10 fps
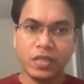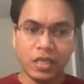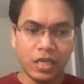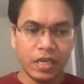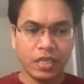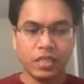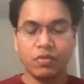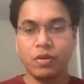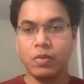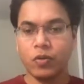index that
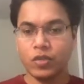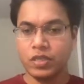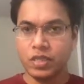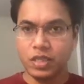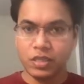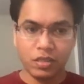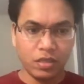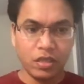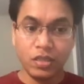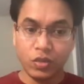we will be processing is
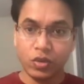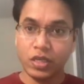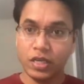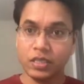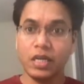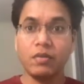the 0th index, right?